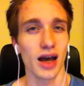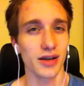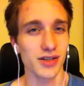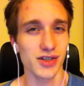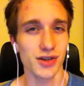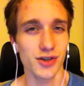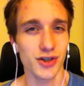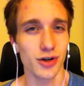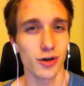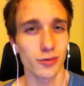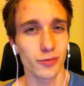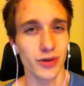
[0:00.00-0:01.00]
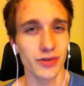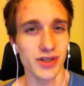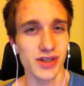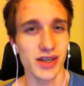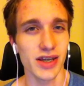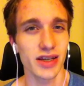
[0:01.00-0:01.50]
how to start your own real
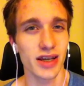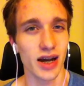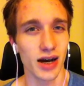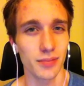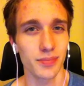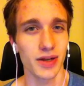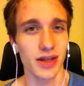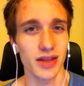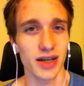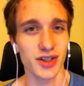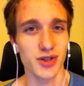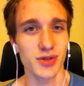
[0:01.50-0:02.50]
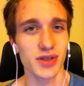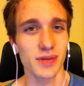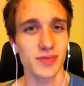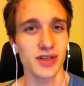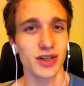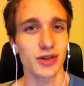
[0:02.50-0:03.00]
estate company. That's what you
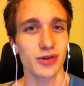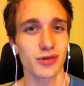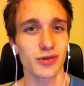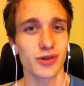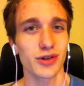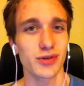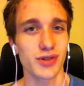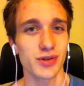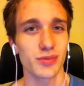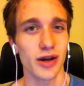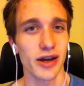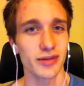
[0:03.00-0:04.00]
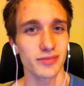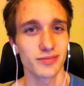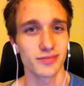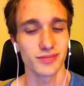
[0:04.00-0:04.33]
typed in Google or YouTube, right?